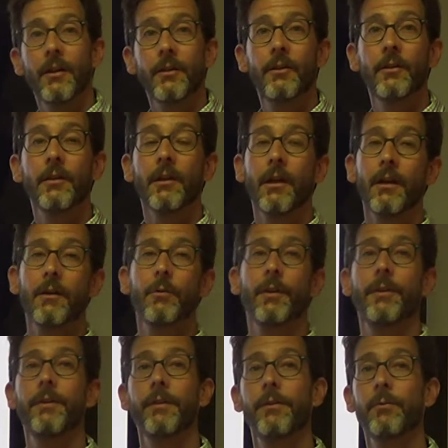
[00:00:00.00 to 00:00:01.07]
good luck
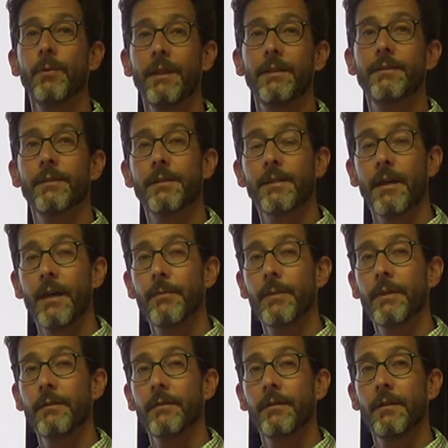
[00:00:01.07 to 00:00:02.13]
with this week's
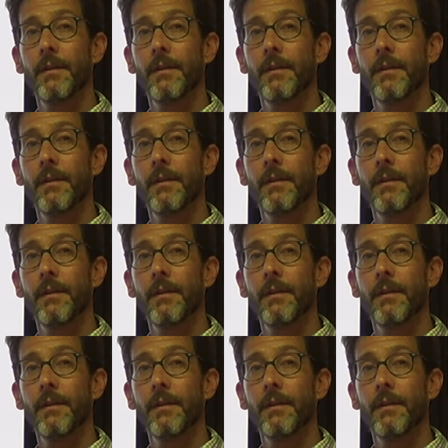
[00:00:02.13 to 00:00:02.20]
assignment,